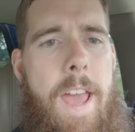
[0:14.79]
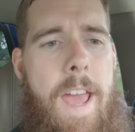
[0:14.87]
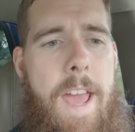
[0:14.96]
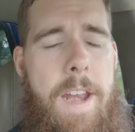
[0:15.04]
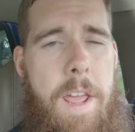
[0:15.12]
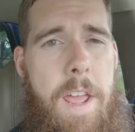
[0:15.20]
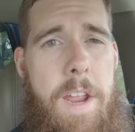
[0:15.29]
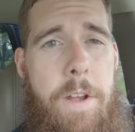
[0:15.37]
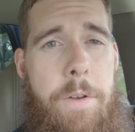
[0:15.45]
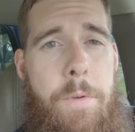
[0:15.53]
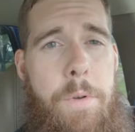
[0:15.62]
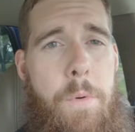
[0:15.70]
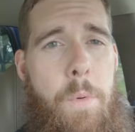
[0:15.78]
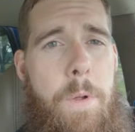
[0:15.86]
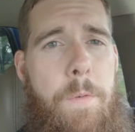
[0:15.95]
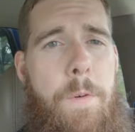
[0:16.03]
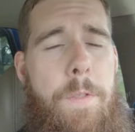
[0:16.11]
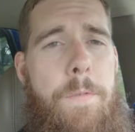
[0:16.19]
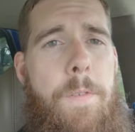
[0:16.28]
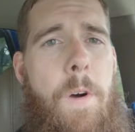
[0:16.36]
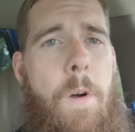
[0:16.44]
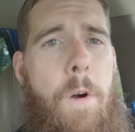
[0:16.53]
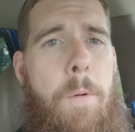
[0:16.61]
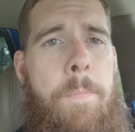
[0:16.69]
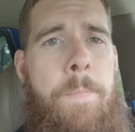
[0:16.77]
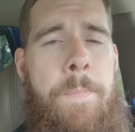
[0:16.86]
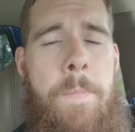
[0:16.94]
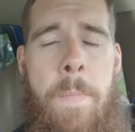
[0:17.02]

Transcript: at a new toy for the farm.